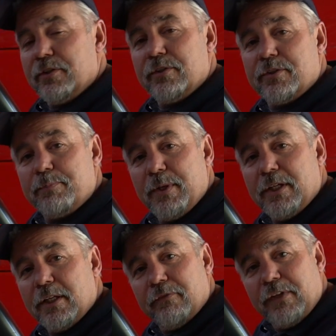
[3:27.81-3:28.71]

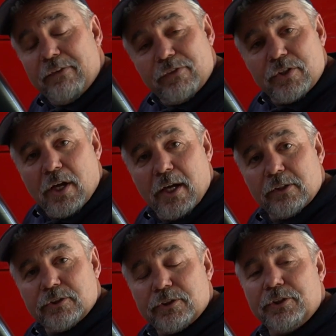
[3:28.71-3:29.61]
Speaking of even
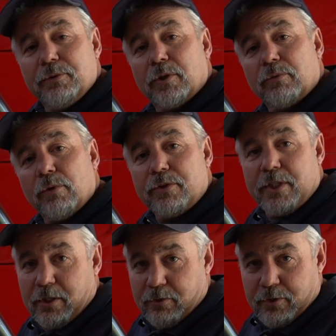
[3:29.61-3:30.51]
tires, you want to
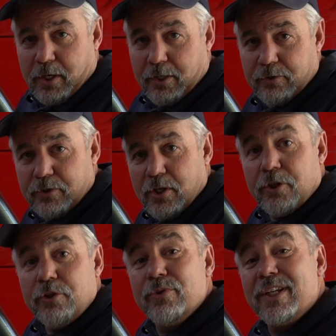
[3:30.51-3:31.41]
rotate your tires.
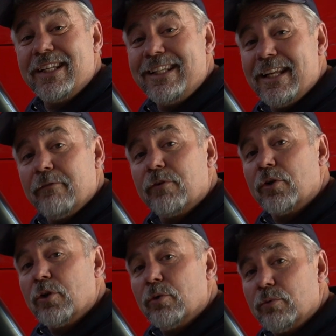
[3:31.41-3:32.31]
You can
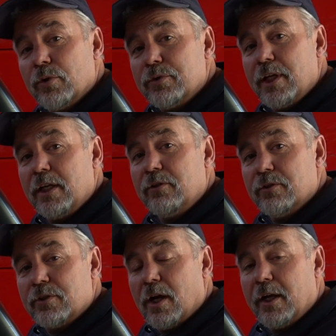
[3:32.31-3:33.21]
never rotate
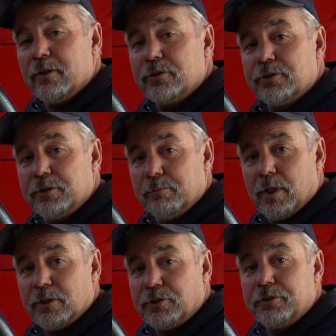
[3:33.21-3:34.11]
your tires too
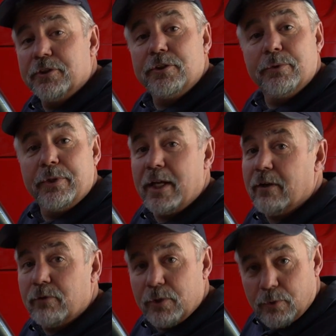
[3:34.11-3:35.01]
much. You can do it
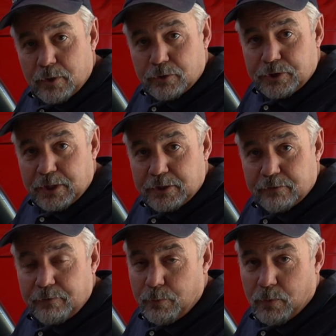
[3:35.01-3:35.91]
every oil change
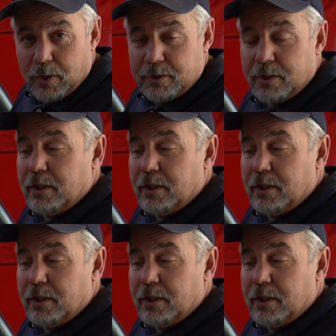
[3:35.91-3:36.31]
if you want.